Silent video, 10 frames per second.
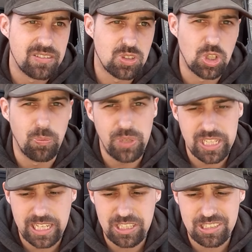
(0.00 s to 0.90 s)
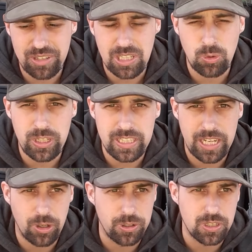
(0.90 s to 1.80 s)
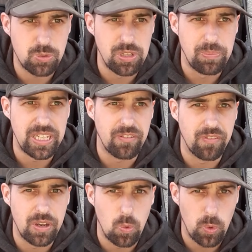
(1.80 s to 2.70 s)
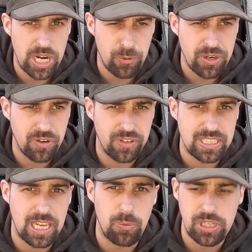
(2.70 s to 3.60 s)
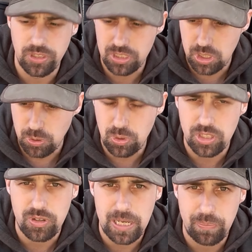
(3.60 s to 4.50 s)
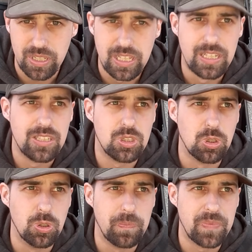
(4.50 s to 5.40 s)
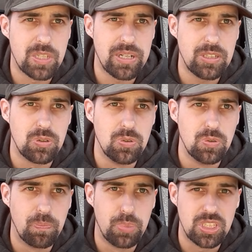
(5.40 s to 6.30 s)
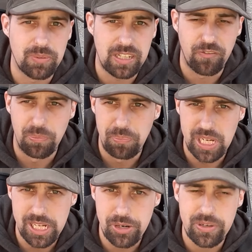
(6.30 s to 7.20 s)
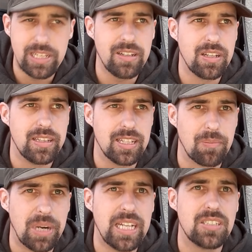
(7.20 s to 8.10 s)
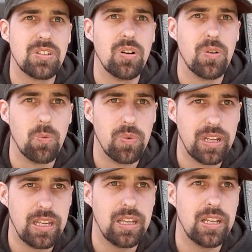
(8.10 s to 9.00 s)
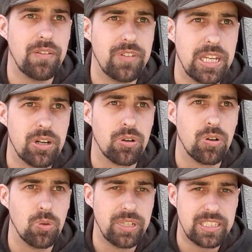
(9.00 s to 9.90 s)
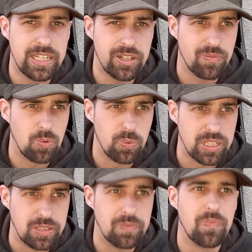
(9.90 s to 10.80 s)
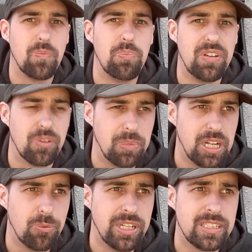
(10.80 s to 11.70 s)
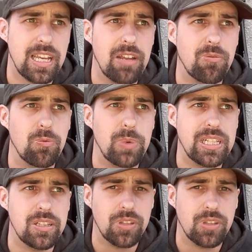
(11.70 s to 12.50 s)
some will get attracted to it and others will be wary of it and will not go to the trap. So try to put something familiar in that the mice, if they are always there, will be familiar with and will